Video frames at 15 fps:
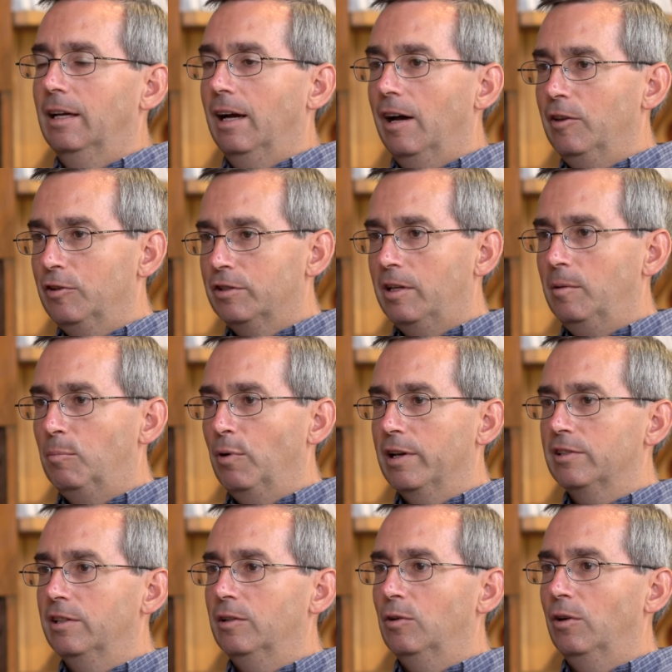Others keep
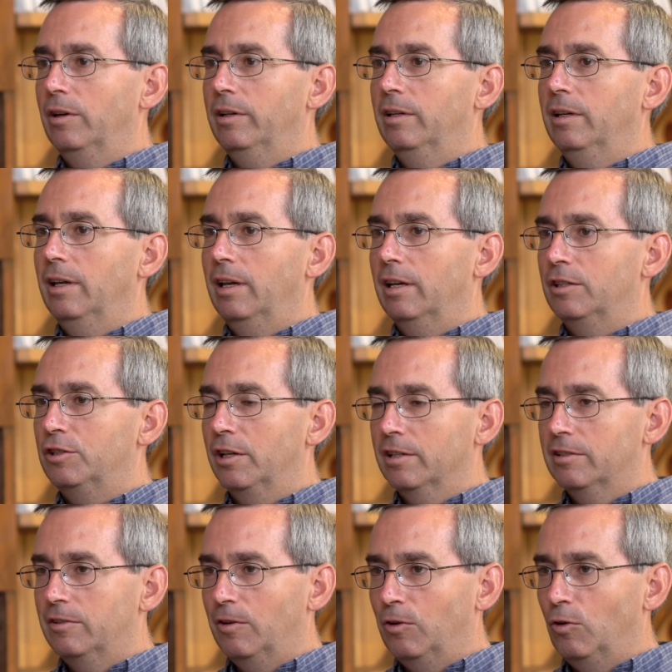pressing on and
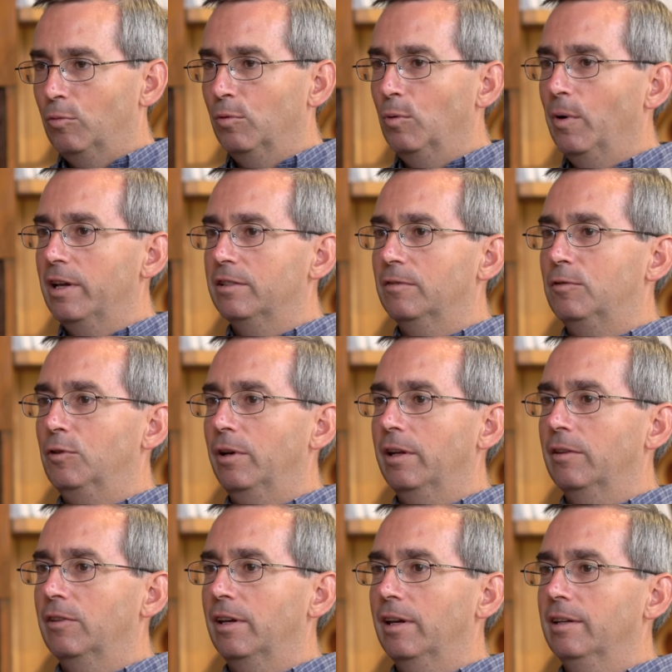adjust their normal ways of
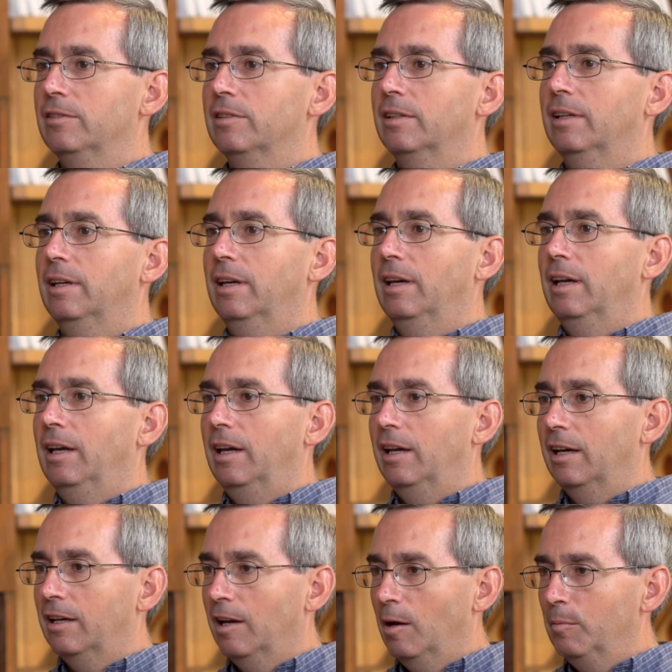doing things
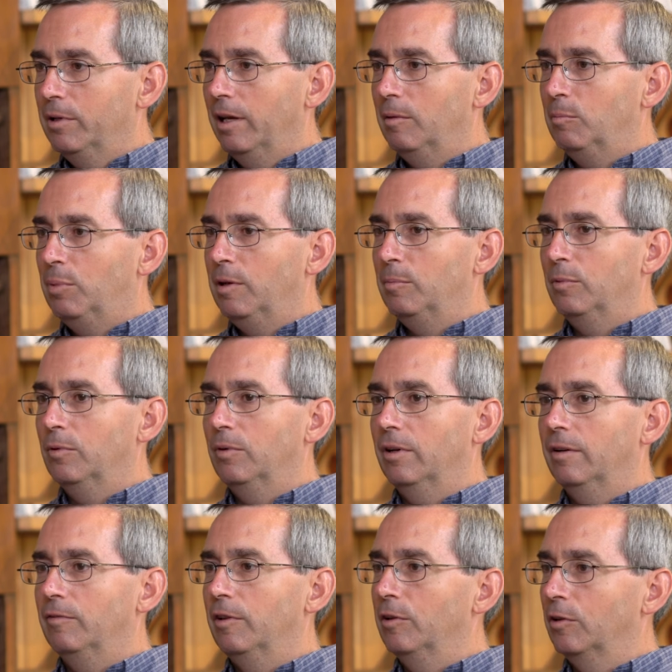and accommodate people
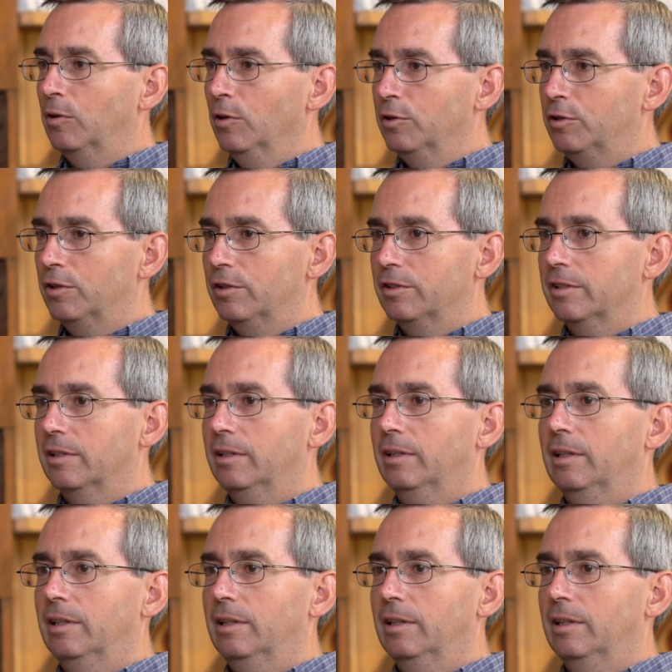of other cultures.